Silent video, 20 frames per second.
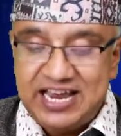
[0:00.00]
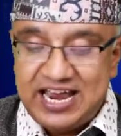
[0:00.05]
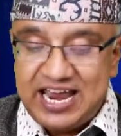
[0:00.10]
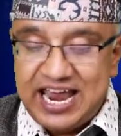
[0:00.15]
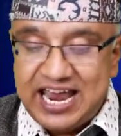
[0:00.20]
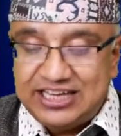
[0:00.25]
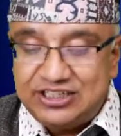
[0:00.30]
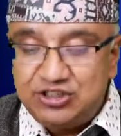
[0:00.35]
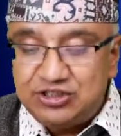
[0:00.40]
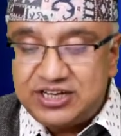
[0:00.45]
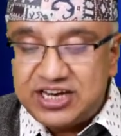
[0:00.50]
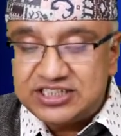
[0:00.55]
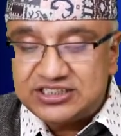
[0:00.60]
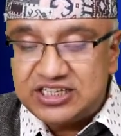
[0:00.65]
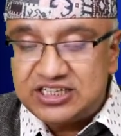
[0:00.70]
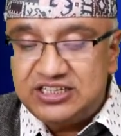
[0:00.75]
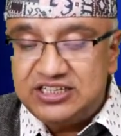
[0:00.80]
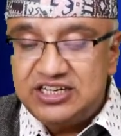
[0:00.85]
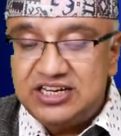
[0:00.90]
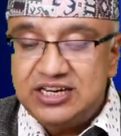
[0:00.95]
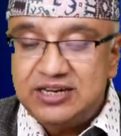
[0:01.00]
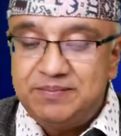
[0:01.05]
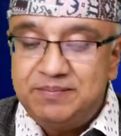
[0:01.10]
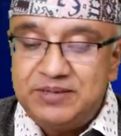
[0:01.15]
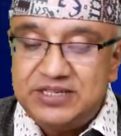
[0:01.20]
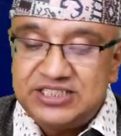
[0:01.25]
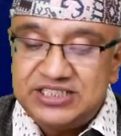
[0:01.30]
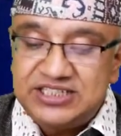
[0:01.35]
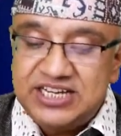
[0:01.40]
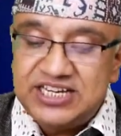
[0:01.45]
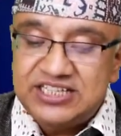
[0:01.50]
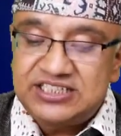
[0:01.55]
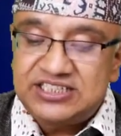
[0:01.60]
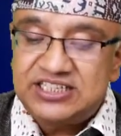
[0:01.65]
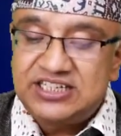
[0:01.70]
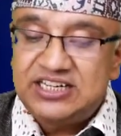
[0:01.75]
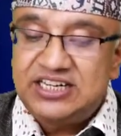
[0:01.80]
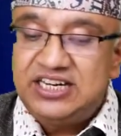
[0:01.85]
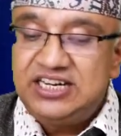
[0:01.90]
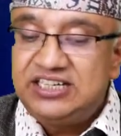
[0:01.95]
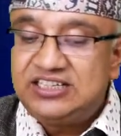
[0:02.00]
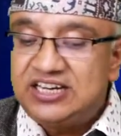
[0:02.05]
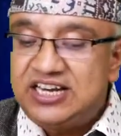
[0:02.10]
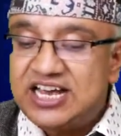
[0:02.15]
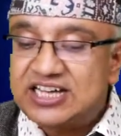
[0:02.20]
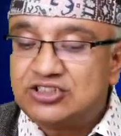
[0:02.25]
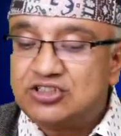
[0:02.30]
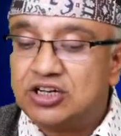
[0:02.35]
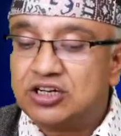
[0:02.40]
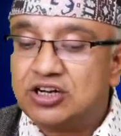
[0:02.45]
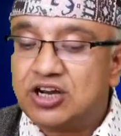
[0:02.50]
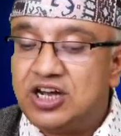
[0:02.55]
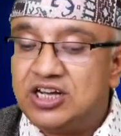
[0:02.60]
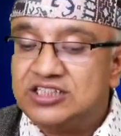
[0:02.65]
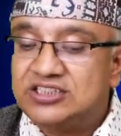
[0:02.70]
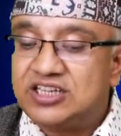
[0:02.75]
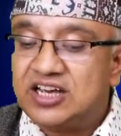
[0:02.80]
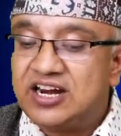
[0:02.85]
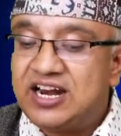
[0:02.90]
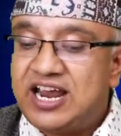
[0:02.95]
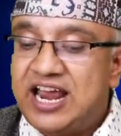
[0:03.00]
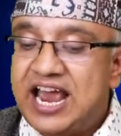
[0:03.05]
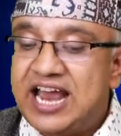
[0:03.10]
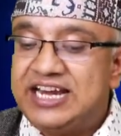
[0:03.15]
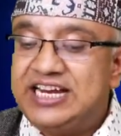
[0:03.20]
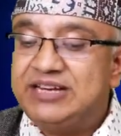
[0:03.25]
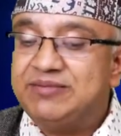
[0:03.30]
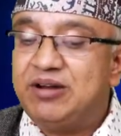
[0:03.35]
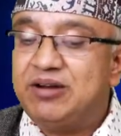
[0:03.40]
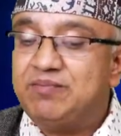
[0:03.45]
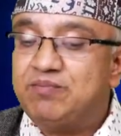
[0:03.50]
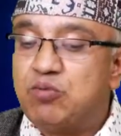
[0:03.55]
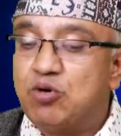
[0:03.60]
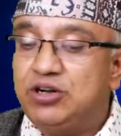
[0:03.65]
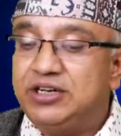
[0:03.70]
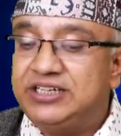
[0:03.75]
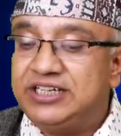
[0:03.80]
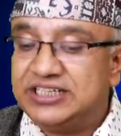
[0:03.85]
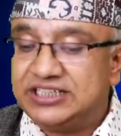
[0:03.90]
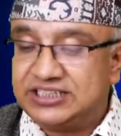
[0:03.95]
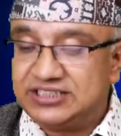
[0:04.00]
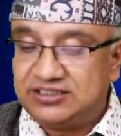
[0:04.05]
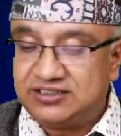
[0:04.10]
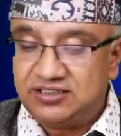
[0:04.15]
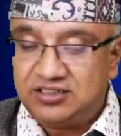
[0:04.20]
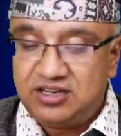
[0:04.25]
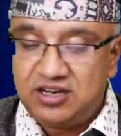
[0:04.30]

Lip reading: education, business, intellectual culture, and even politics.